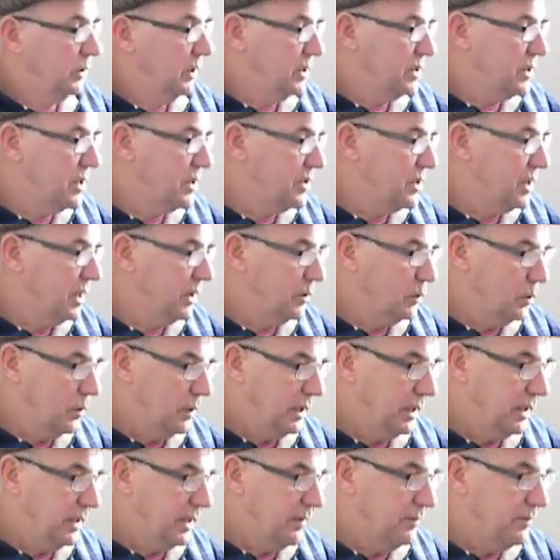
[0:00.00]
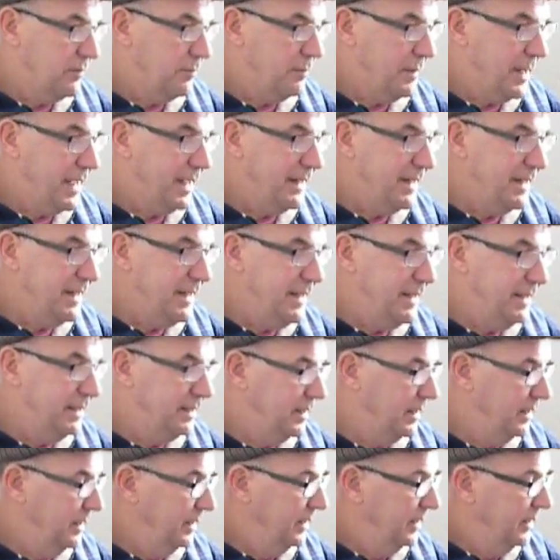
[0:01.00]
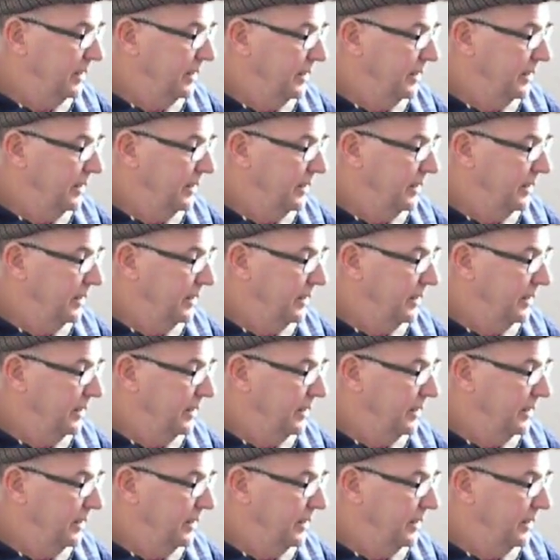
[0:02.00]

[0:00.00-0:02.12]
As I say, I don't like giving them any heat.